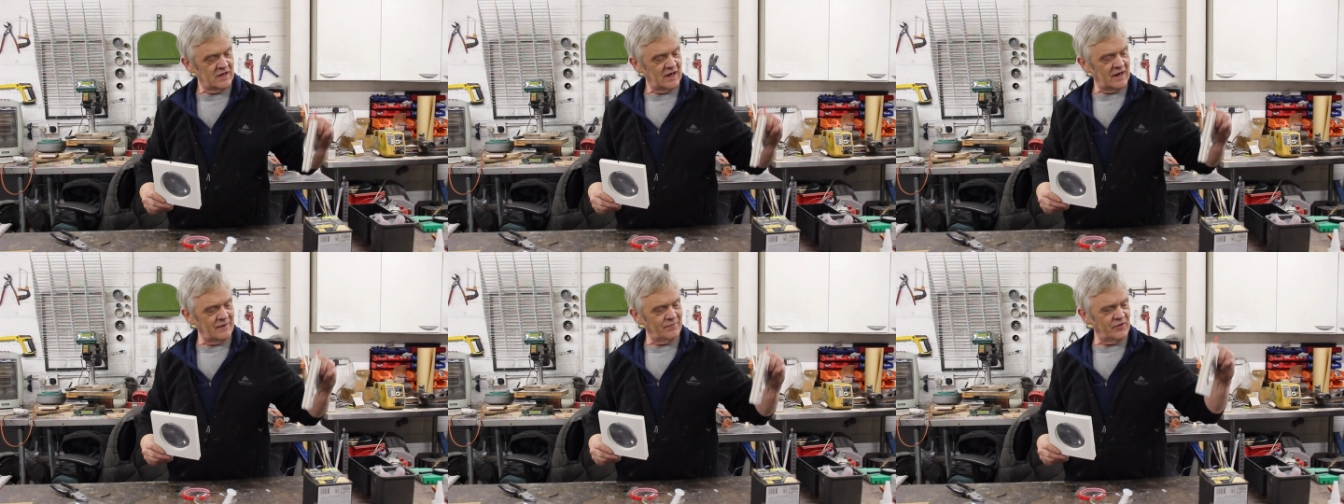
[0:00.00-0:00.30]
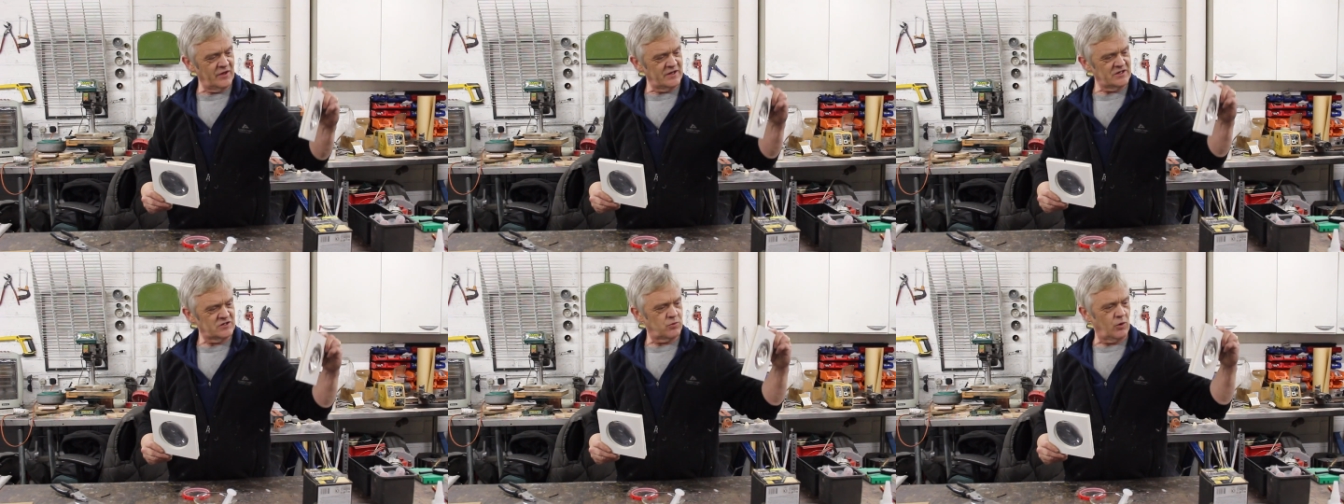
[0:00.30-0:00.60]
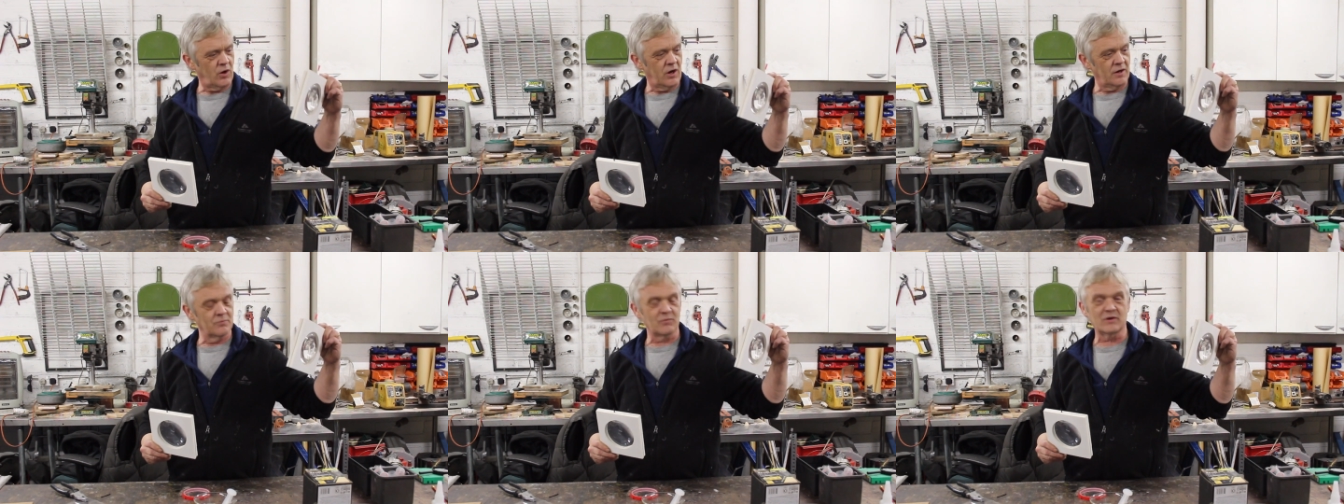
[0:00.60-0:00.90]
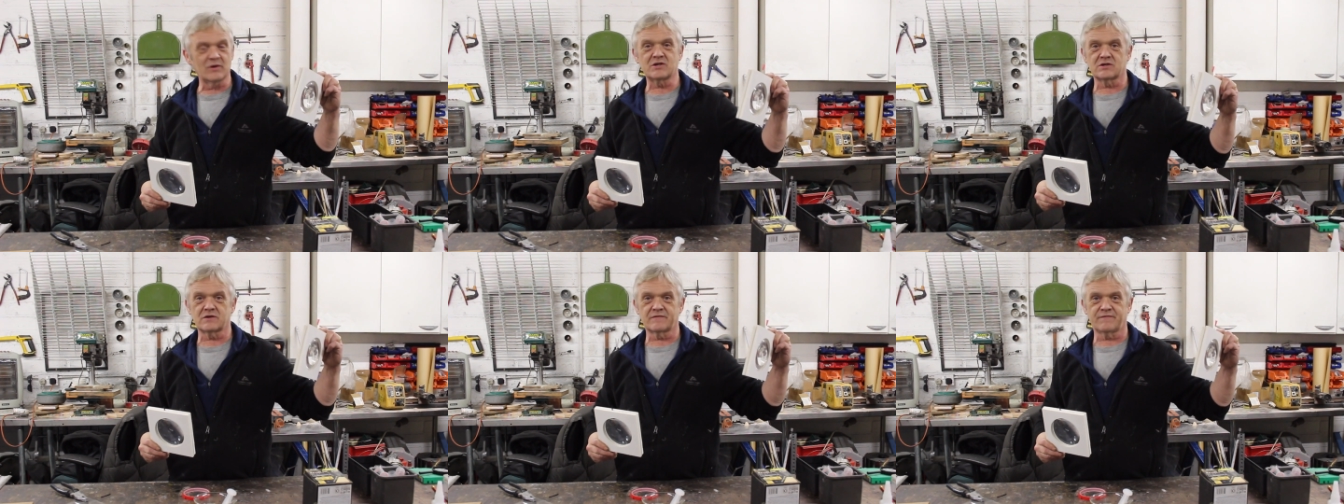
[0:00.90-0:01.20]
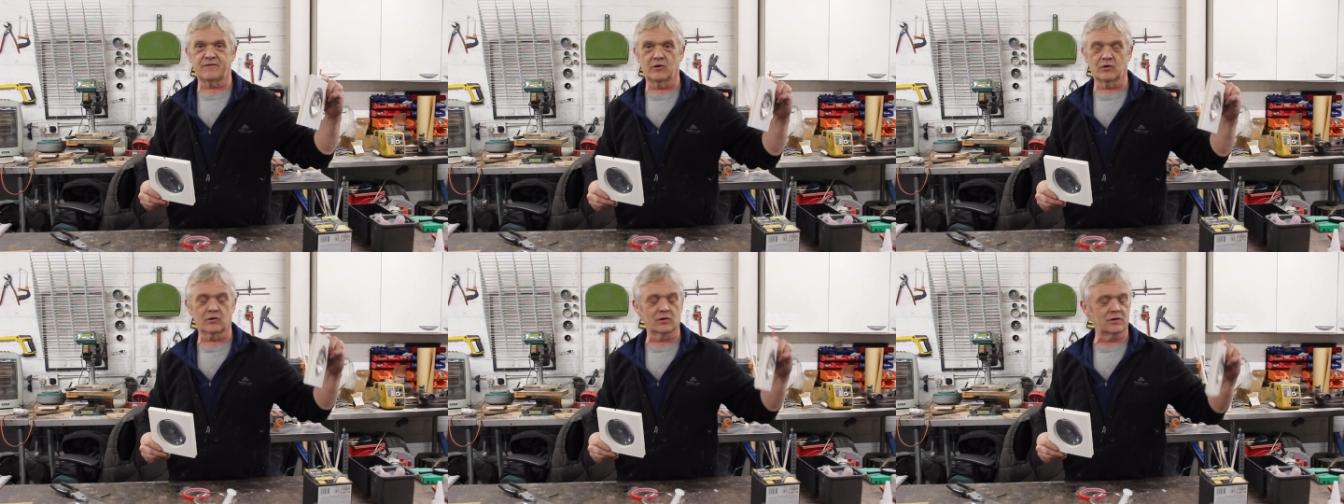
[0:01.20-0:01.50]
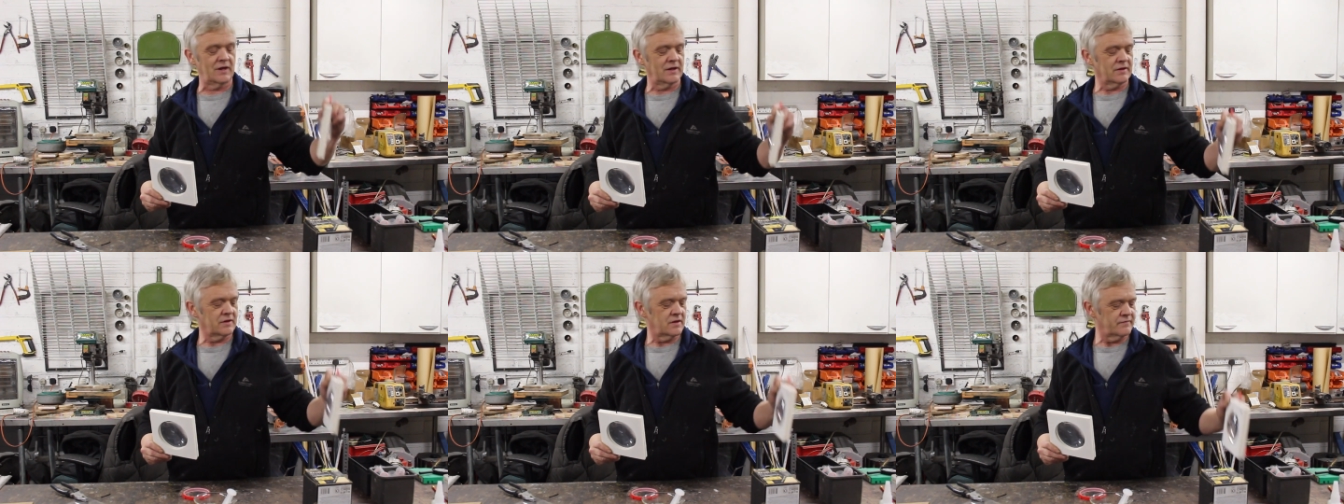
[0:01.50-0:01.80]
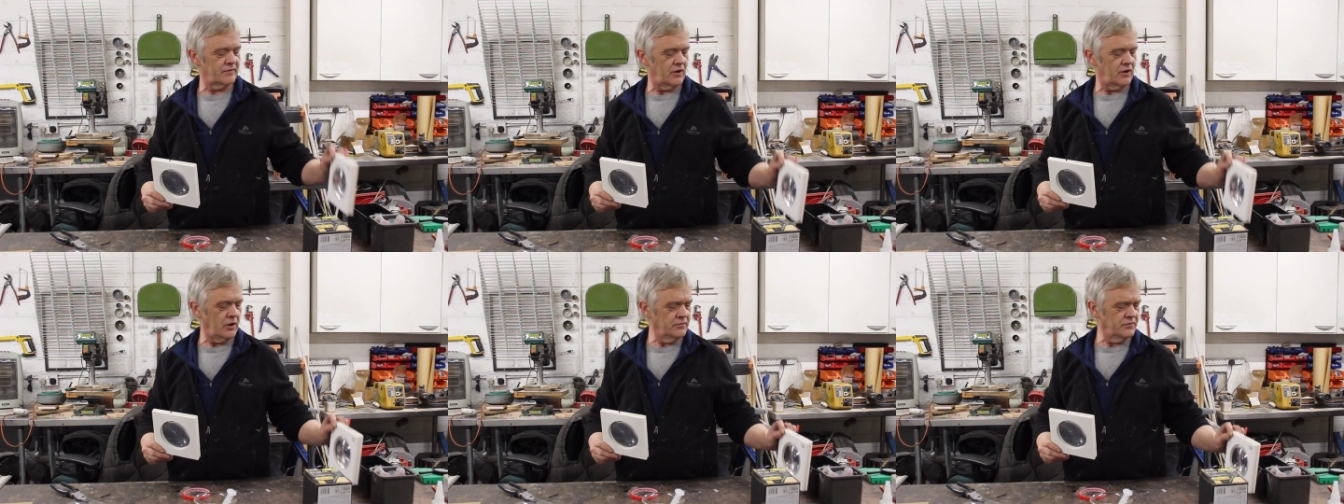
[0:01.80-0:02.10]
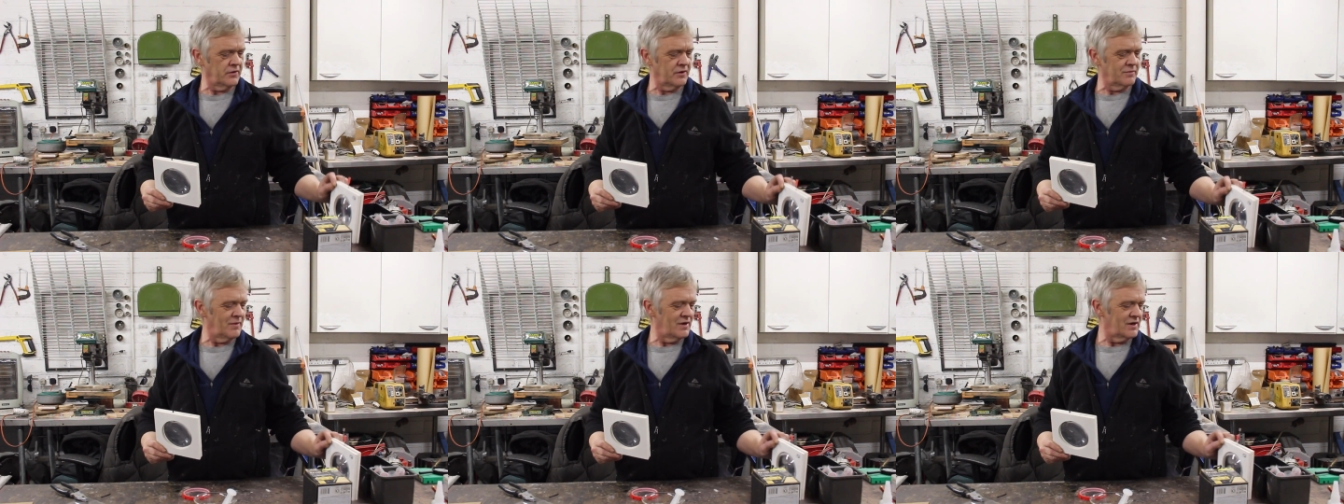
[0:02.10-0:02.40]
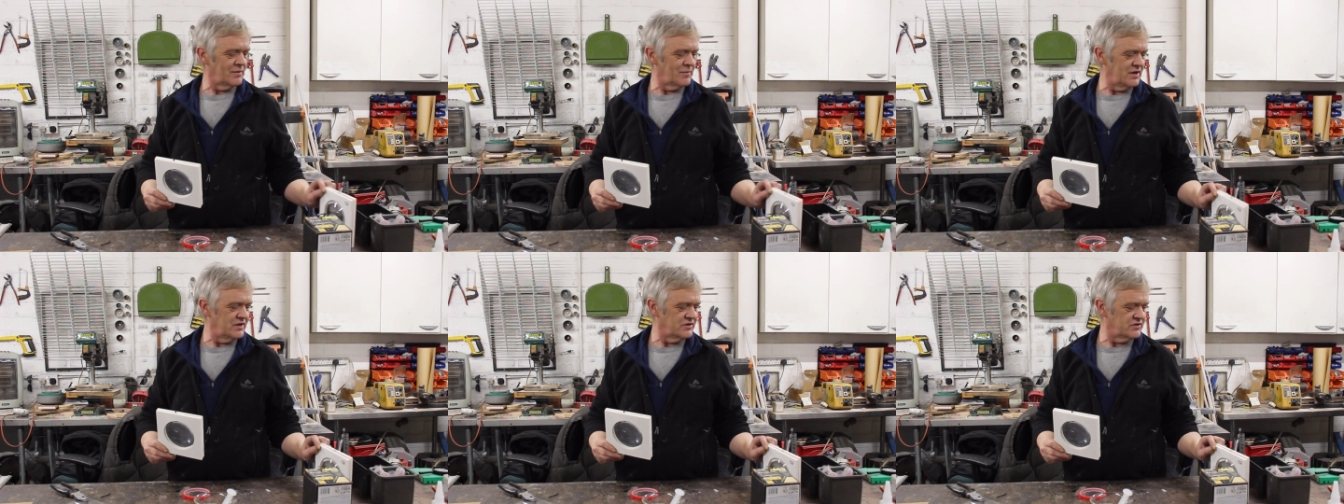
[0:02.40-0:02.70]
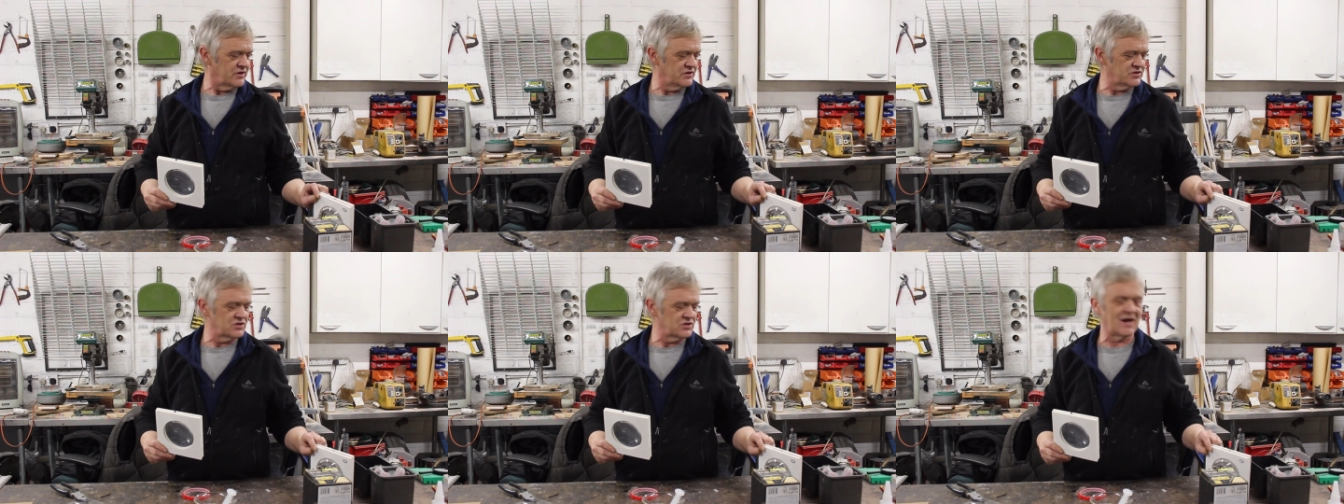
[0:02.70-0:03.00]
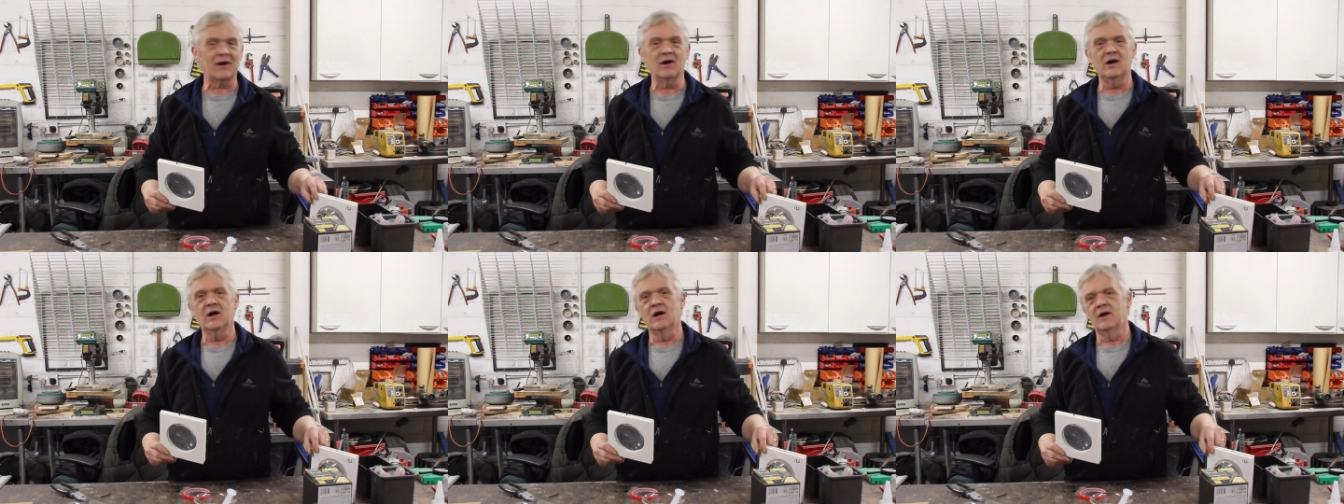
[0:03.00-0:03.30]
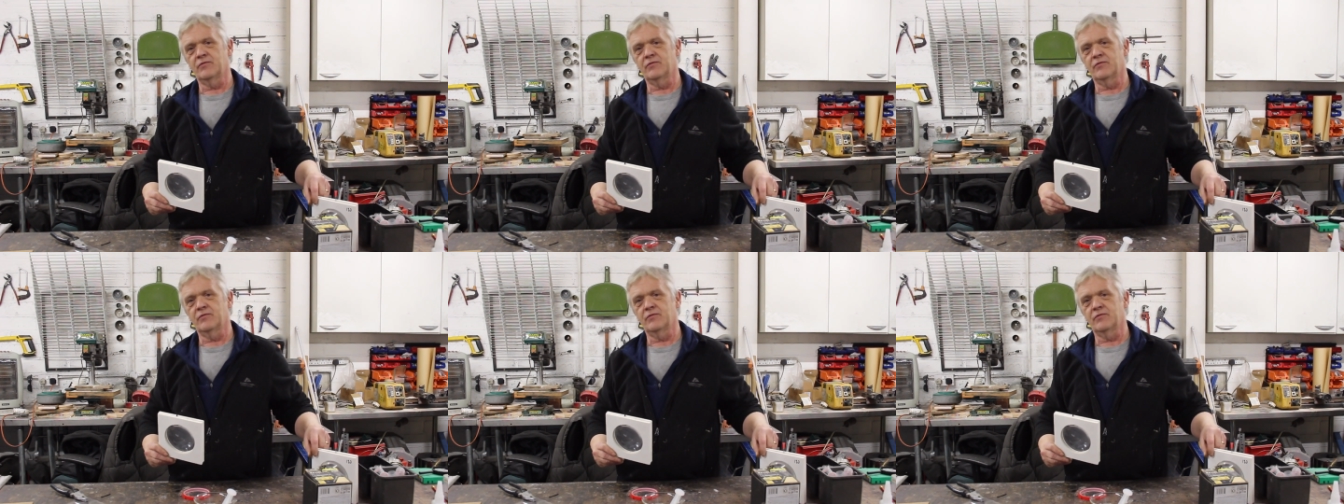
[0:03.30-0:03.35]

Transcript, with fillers: and this one, which is a focal length of 100 millimeters. Now,